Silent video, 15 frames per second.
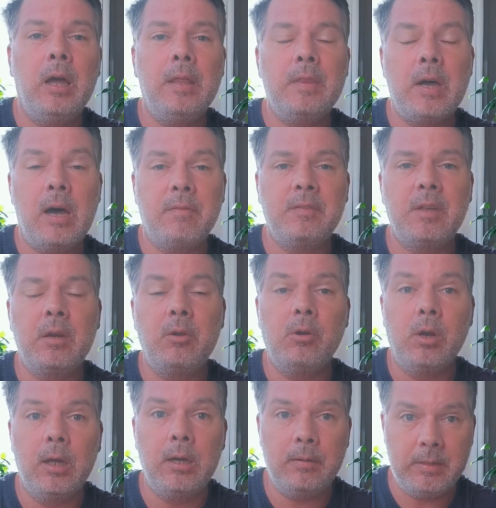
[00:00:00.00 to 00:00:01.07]
And after
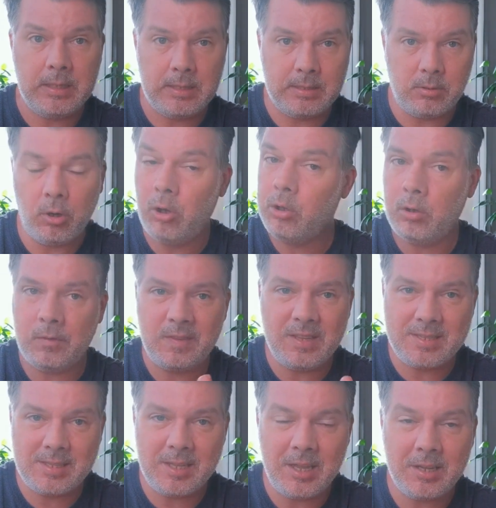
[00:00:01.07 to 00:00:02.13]
you learn all of
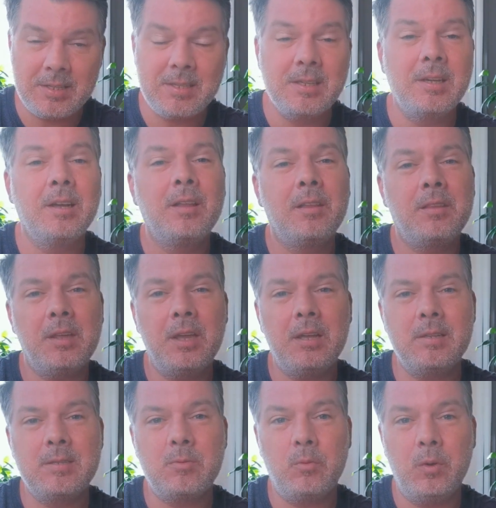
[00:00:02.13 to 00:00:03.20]
these things
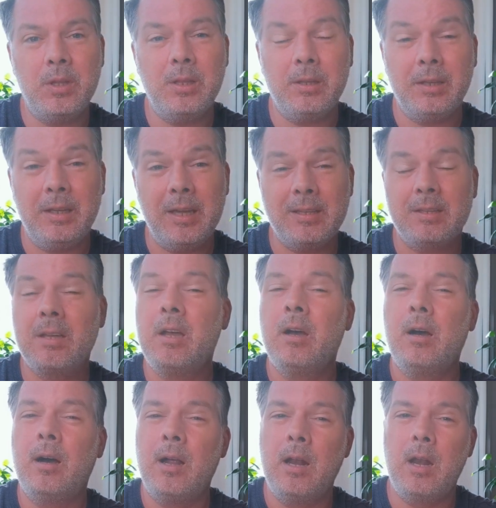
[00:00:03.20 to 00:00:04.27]
will get
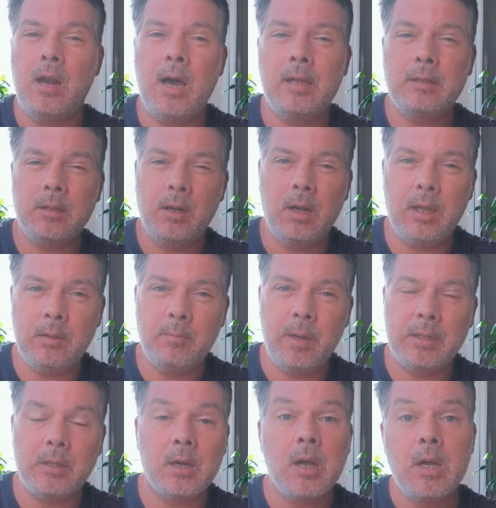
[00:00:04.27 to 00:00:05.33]
a lot
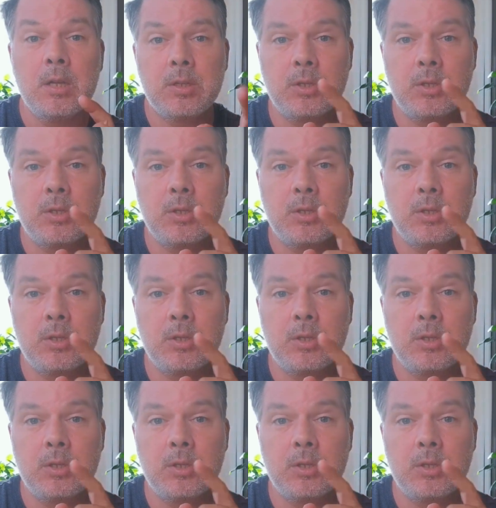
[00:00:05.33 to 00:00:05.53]
better.